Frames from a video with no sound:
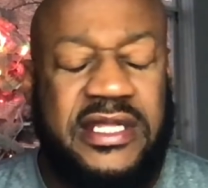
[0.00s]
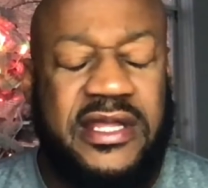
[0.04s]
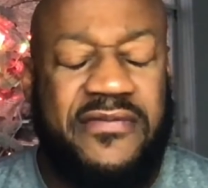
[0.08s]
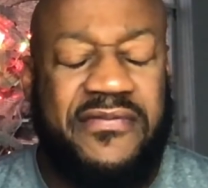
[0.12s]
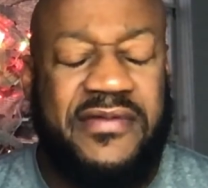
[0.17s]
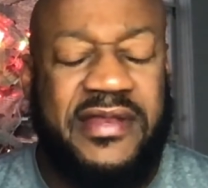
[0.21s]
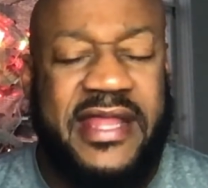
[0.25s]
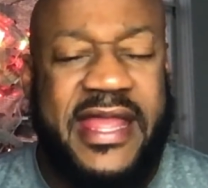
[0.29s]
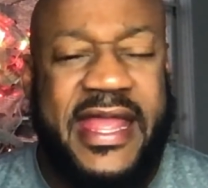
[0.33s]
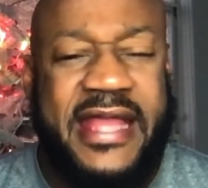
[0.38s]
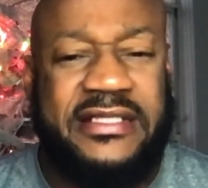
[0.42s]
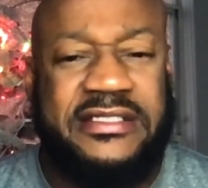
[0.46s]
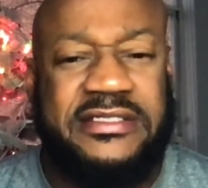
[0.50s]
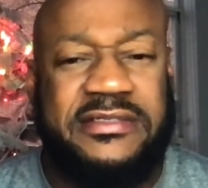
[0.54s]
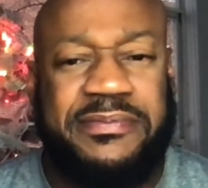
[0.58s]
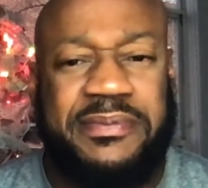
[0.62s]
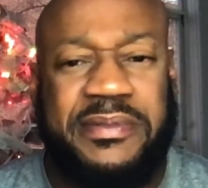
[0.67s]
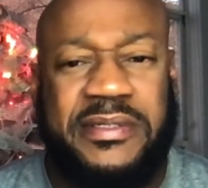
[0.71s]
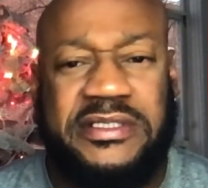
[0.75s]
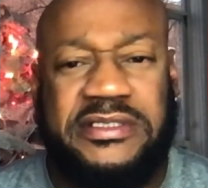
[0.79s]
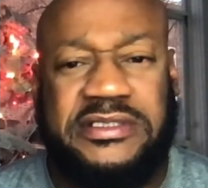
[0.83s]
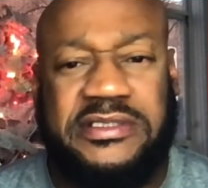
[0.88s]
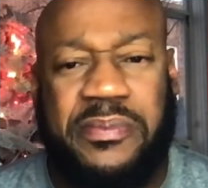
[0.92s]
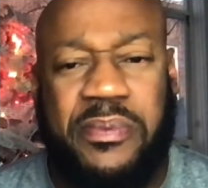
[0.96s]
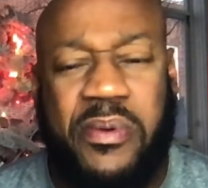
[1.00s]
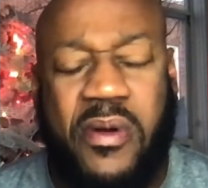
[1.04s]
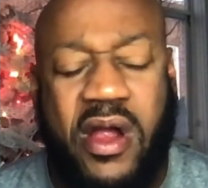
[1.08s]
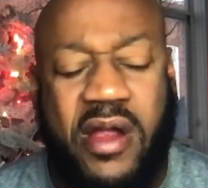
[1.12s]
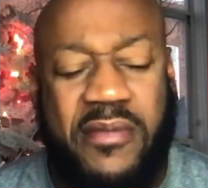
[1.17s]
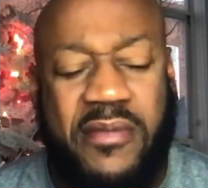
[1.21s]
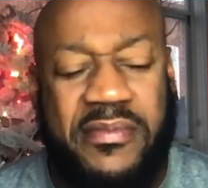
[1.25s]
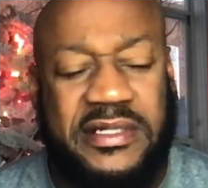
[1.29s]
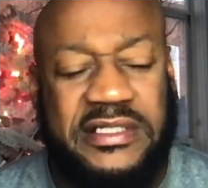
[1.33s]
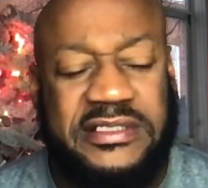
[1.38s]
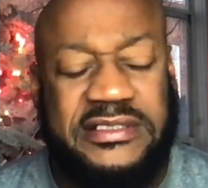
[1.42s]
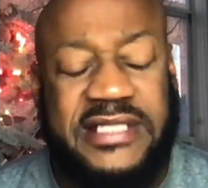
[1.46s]
of Atlanta police
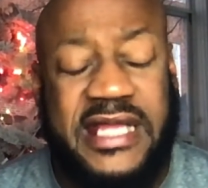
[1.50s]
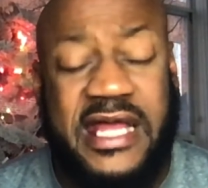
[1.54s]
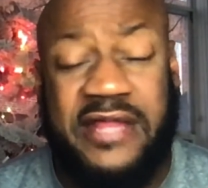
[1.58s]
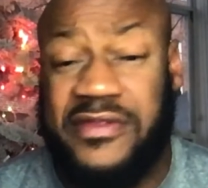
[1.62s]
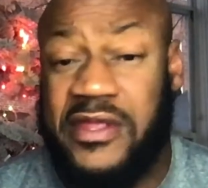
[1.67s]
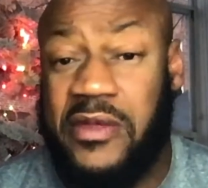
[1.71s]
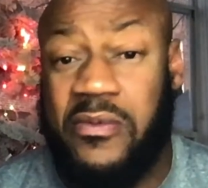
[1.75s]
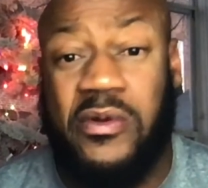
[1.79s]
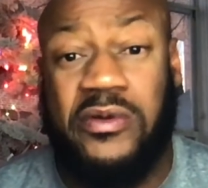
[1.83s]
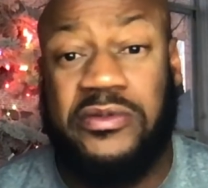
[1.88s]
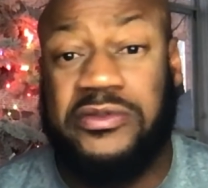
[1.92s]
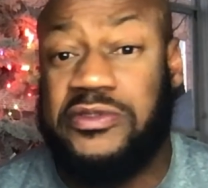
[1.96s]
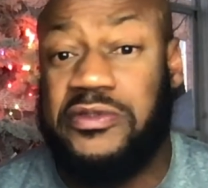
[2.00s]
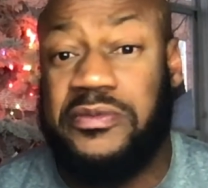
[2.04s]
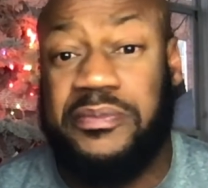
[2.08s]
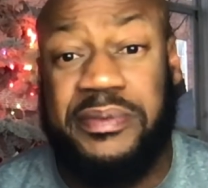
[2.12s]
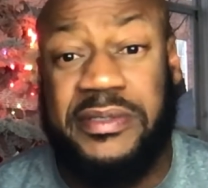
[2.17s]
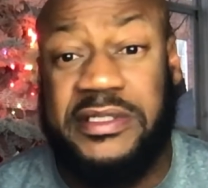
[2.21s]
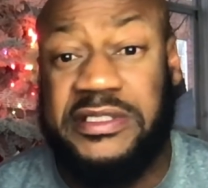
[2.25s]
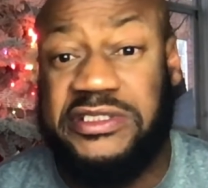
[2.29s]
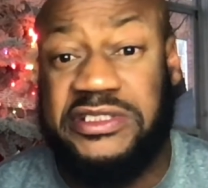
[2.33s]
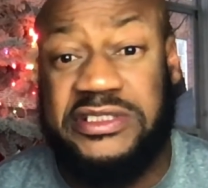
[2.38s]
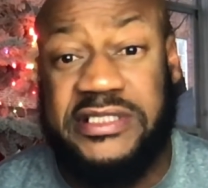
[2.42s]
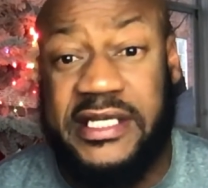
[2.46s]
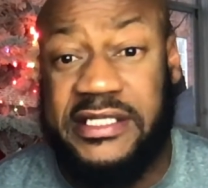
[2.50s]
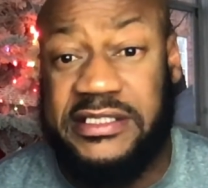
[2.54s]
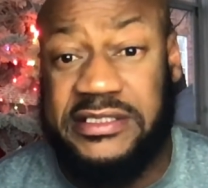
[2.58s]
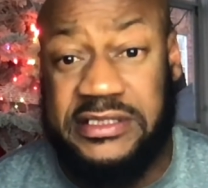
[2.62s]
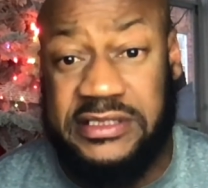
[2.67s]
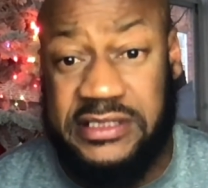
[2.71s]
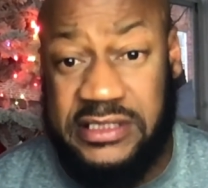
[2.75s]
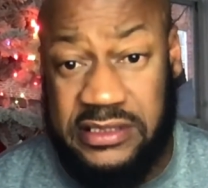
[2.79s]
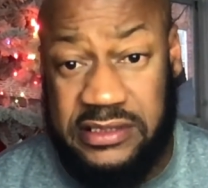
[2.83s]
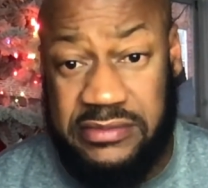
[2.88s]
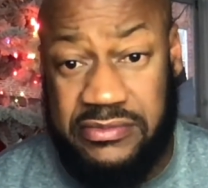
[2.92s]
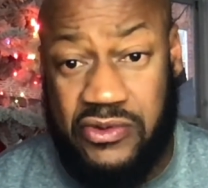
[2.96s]
department decided they won't do police chases
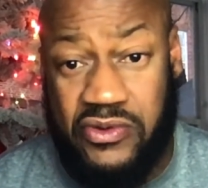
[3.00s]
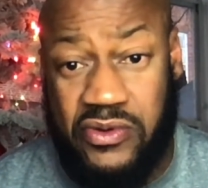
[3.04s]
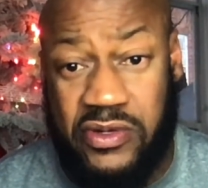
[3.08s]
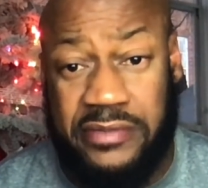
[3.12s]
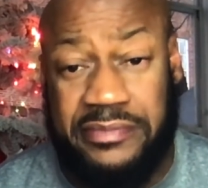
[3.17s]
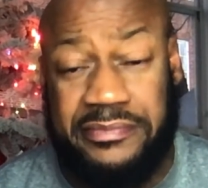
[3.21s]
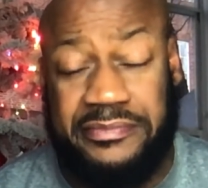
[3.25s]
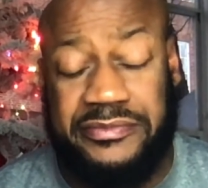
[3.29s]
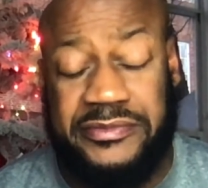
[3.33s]
anymore.